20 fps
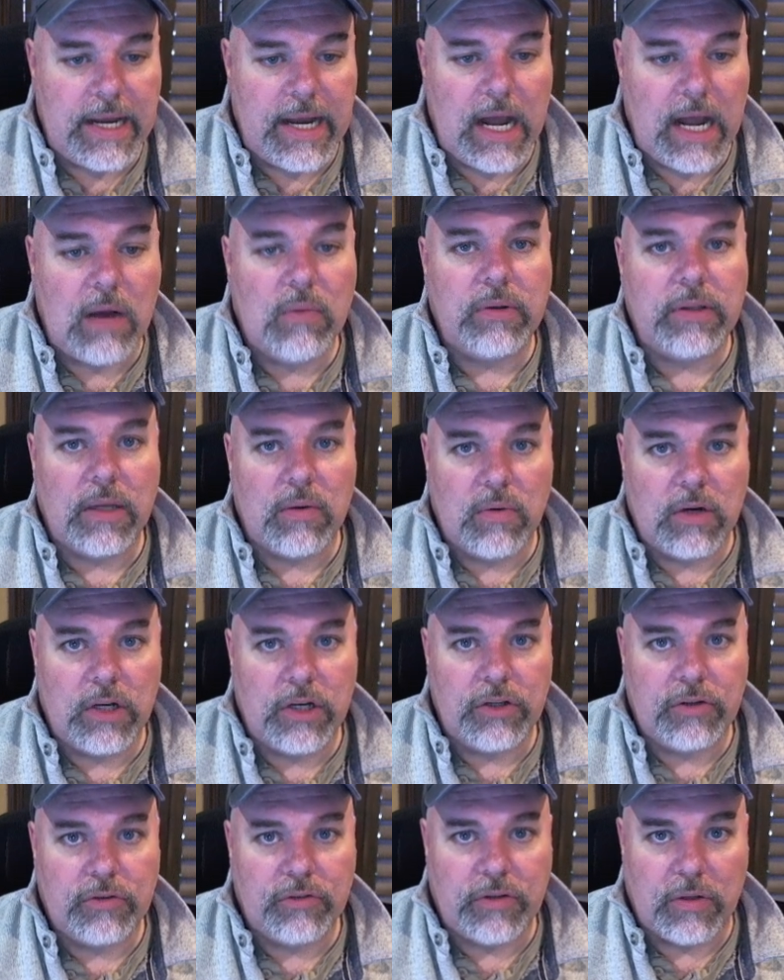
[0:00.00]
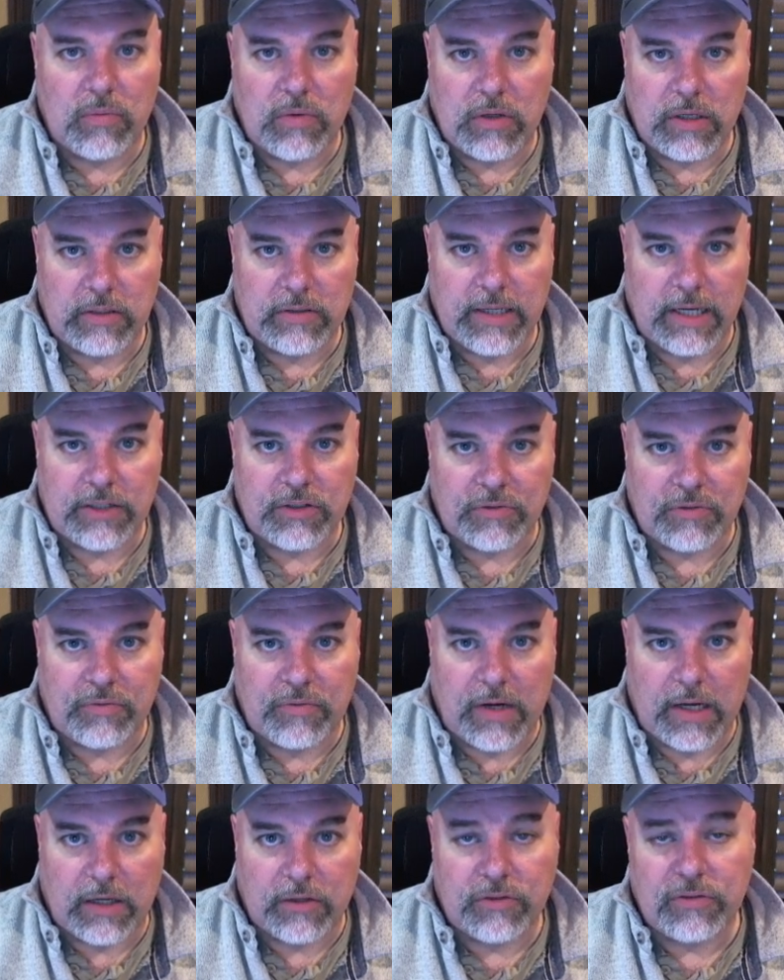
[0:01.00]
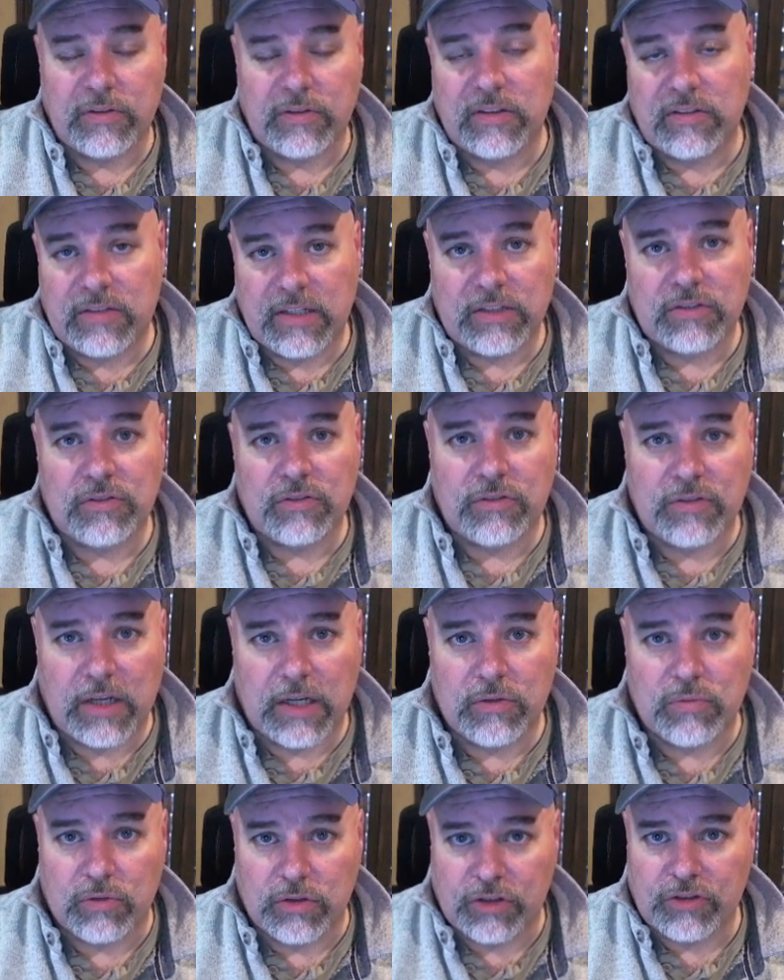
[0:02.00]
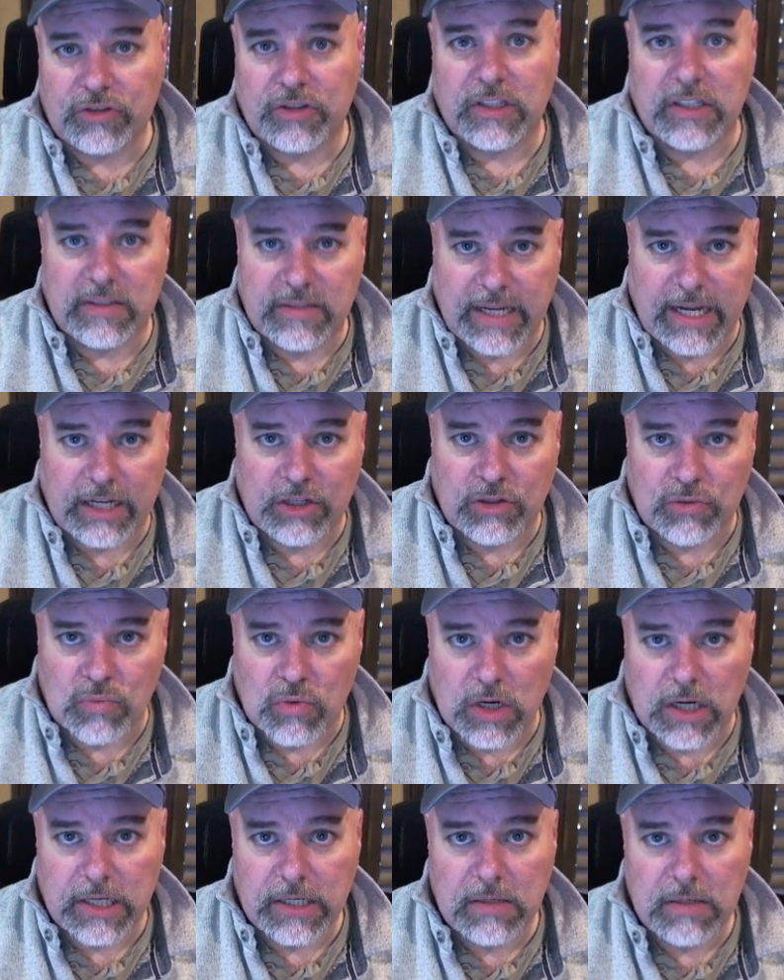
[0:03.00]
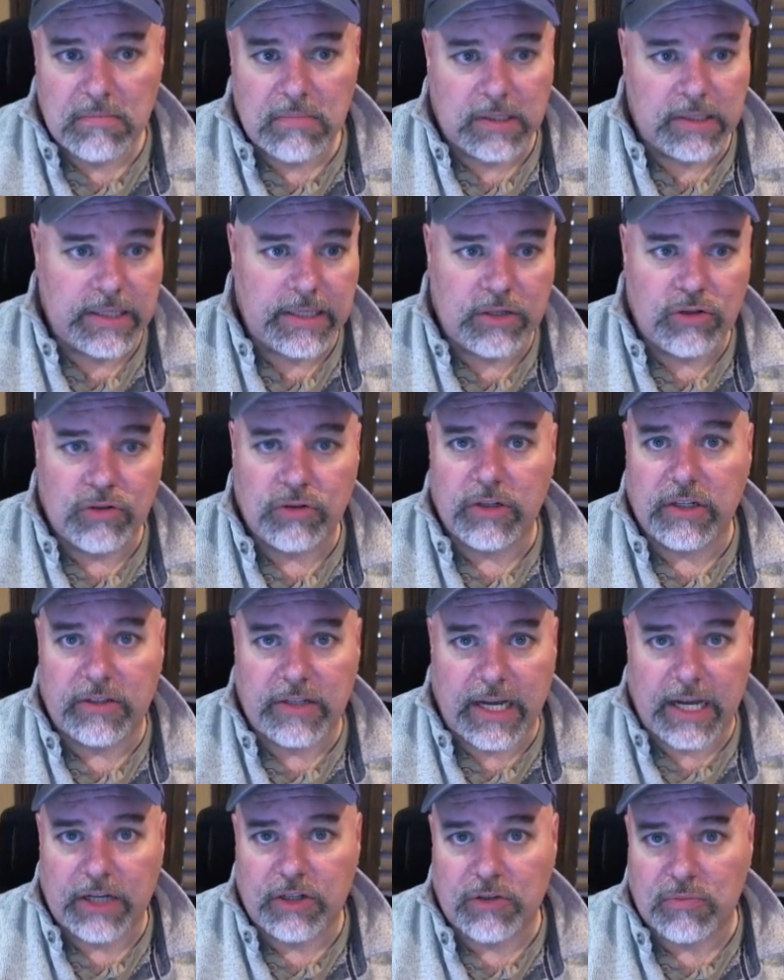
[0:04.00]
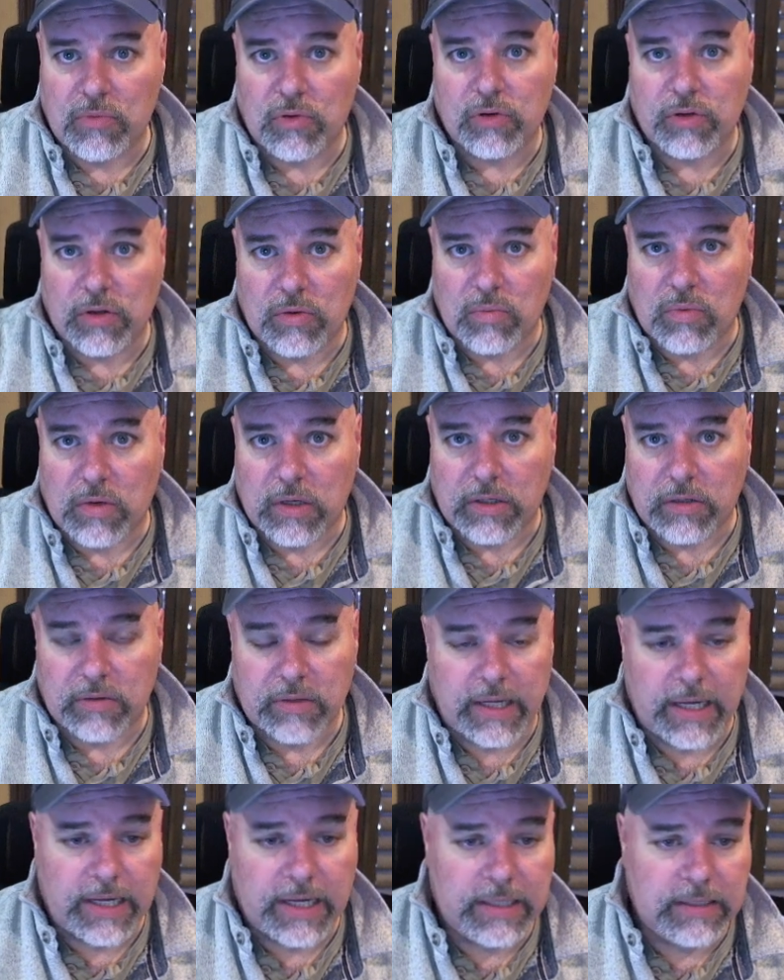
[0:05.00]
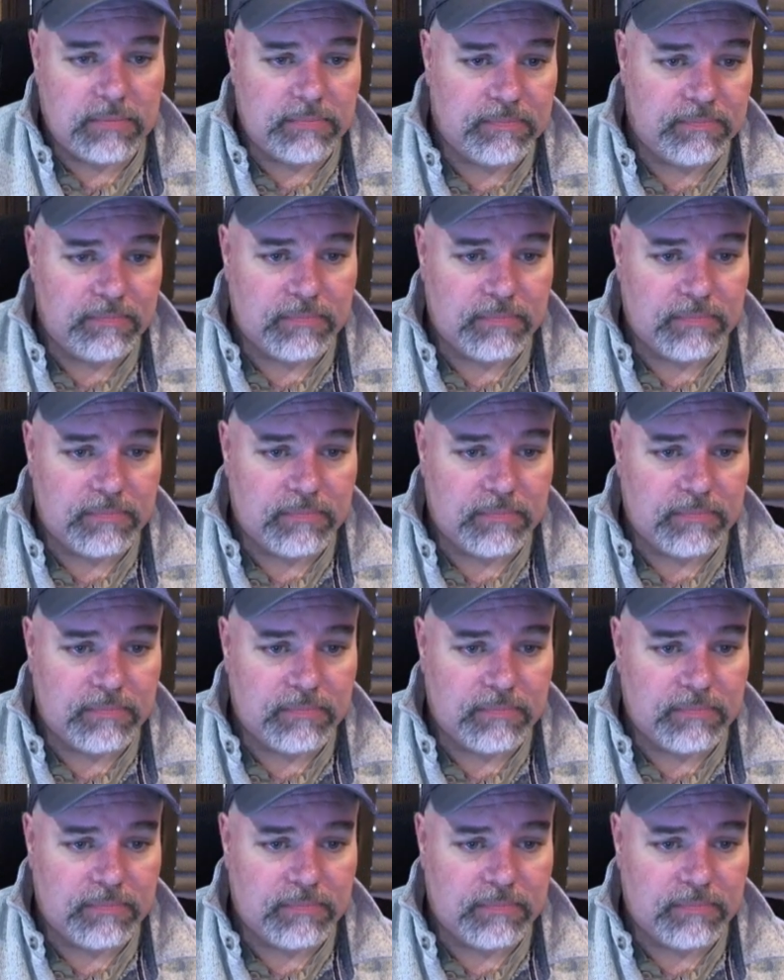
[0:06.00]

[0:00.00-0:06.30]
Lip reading: now what they want to do is they want to attach a file. So in this exercise, we're just going to attach one, but they could attach more than one. Okay,